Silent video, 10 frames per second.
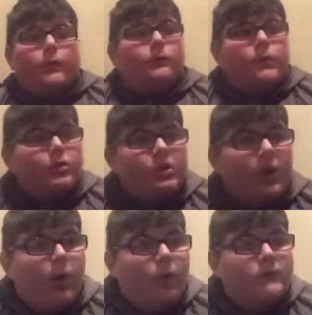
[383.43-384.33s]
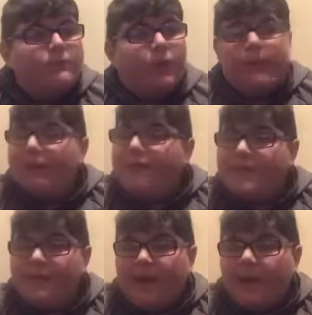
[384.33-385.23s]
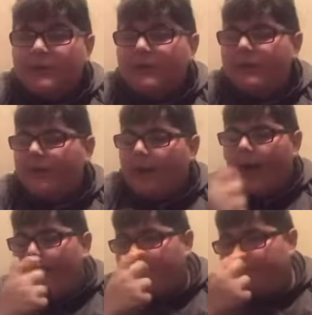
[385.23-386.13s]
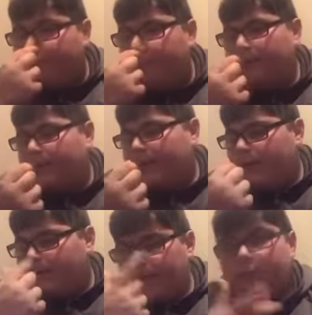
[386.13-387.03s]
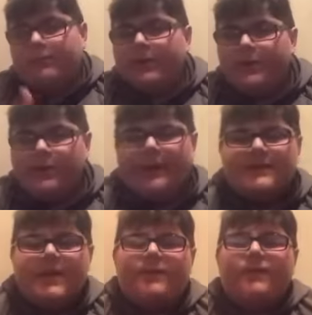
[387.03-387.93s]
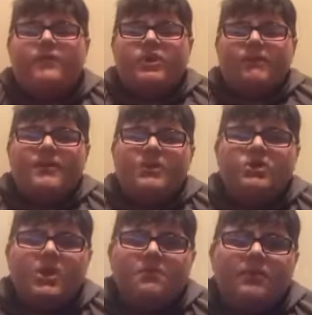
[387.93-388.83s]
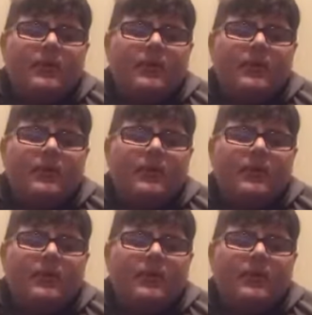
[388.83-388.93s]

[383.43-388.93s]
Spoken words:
much it holds. Probably about 50,000. They got promoted last year from the Championship,